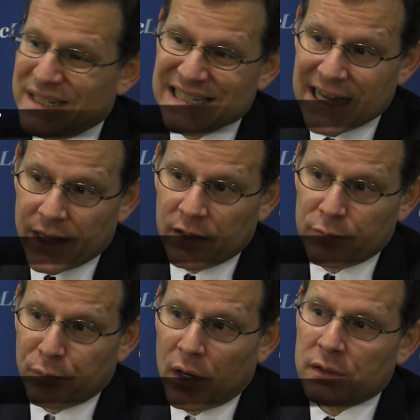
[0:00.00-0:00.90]
its
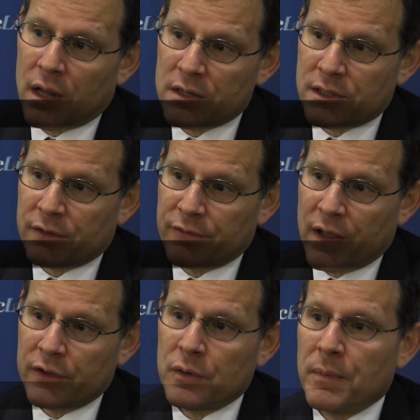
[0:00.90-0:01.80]
negative prognostic
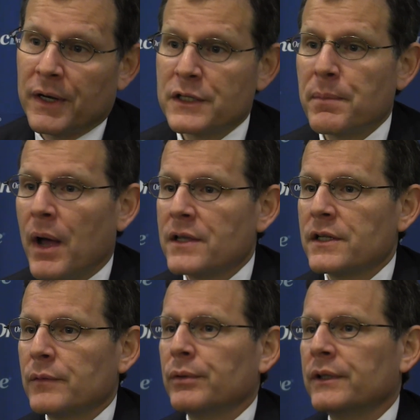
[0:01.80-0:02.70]
value but its
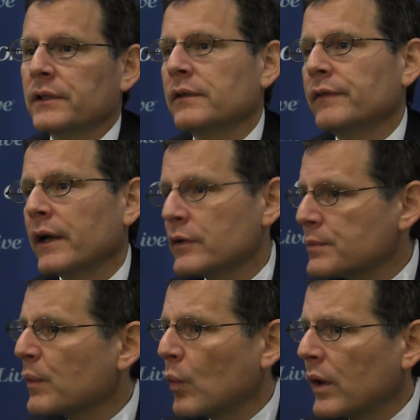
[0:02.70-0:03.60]
positive predictive value
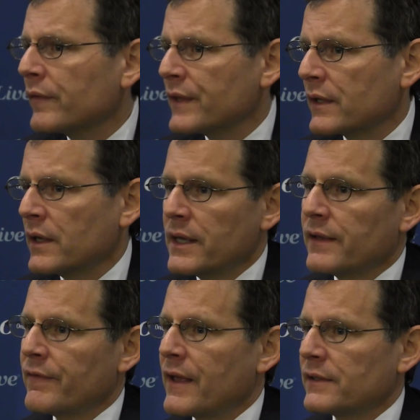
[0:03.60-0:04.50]
has been one of the key
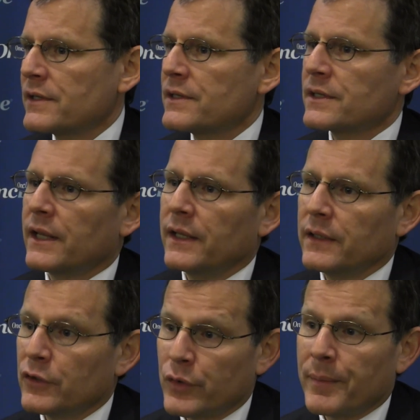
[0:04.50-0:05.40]
advances
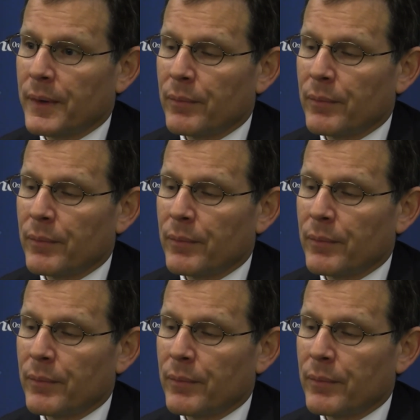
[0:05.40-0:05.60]
in the treatment